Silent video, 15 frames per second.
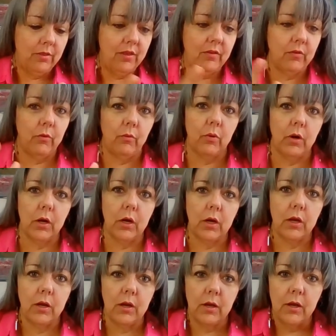this will
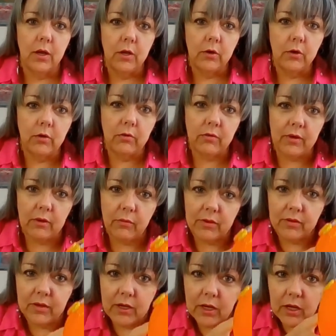work. Do you see
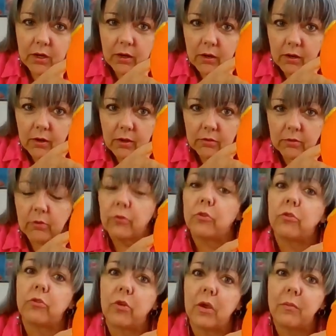what's in here? Those
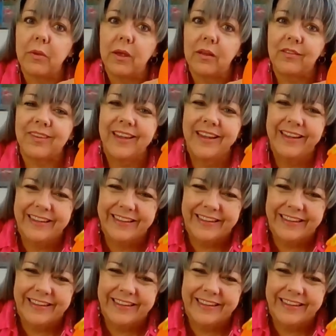are straight pins.